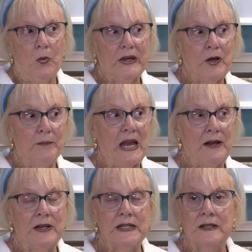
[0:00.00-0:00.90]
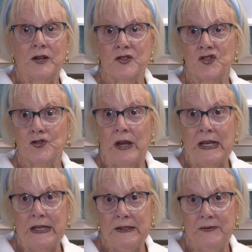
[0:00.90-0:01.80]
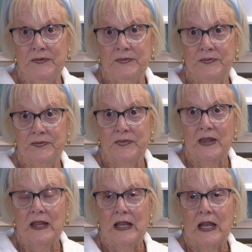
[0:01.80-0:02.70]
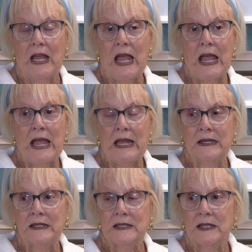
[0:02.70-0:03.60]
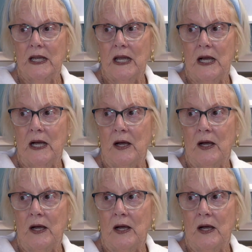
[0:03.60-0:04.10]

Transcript: We got married in Australia, and